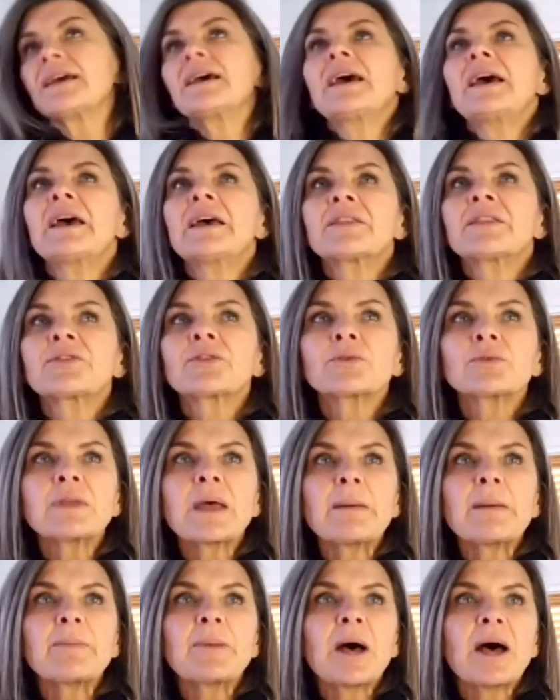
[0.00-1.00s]
And through
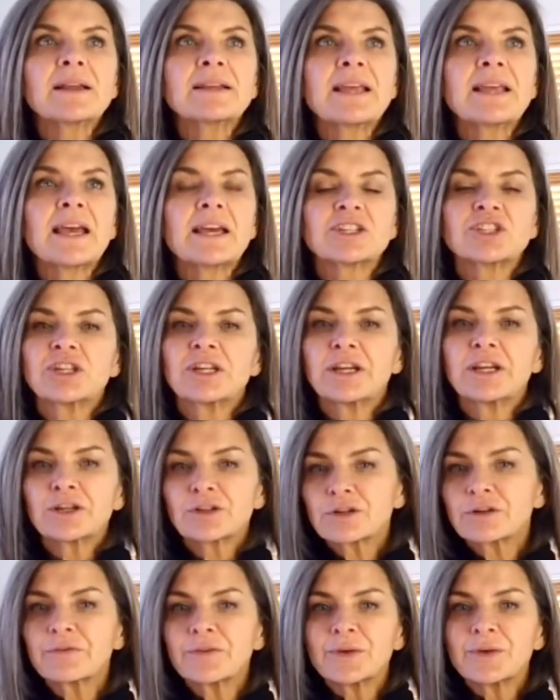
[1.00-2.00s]
that podcast, she
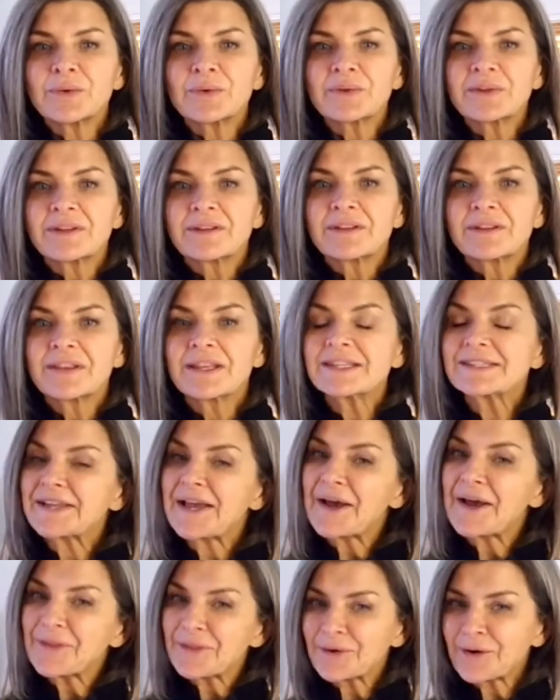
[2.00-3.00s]
interviewed this
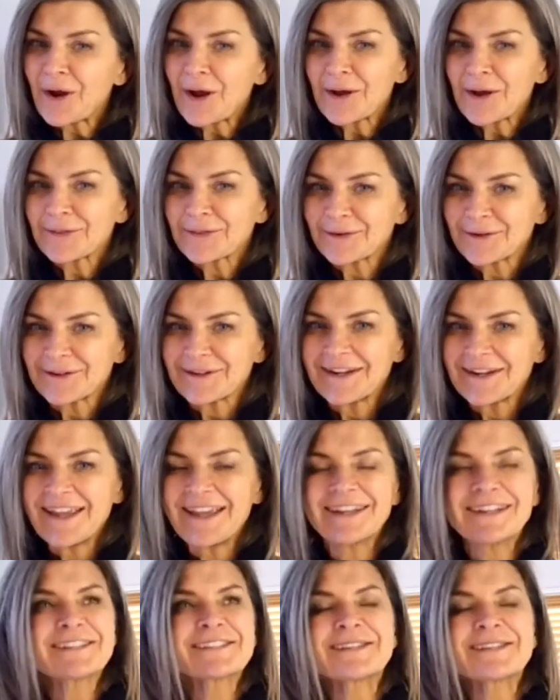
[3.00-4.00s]
other author,
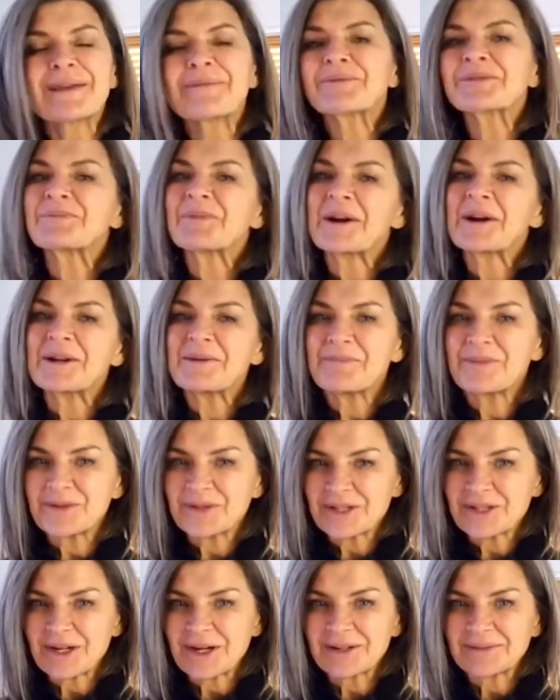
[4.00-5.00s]
and his name was Brendon
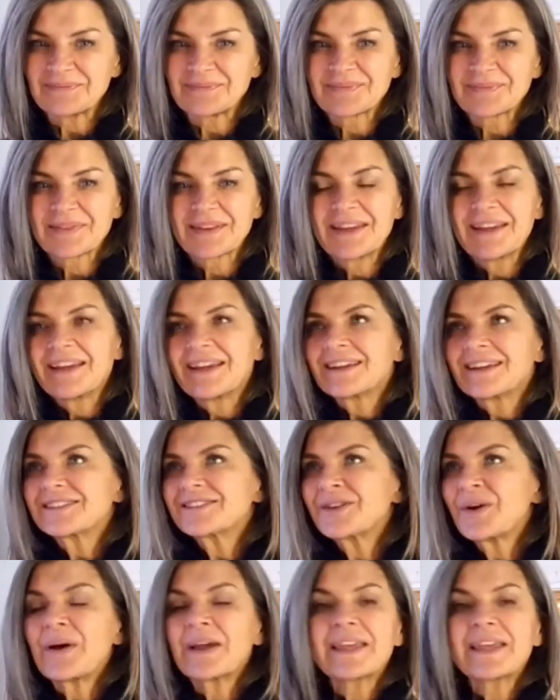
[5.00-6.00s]
Burchard.
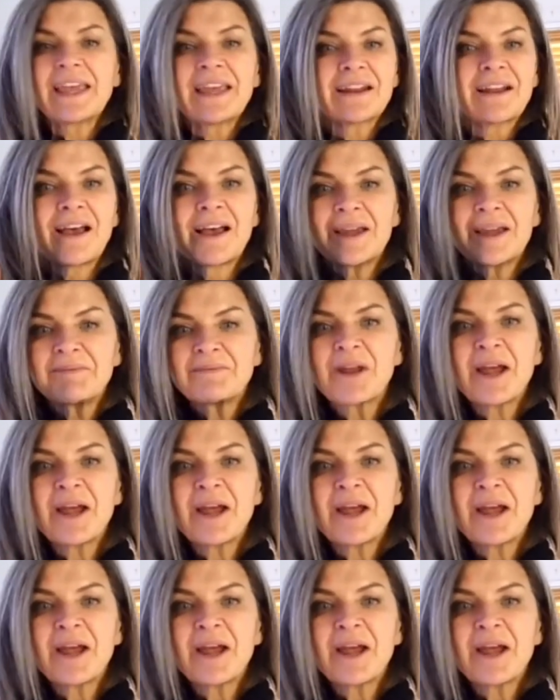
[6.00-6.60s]
So again, I'm not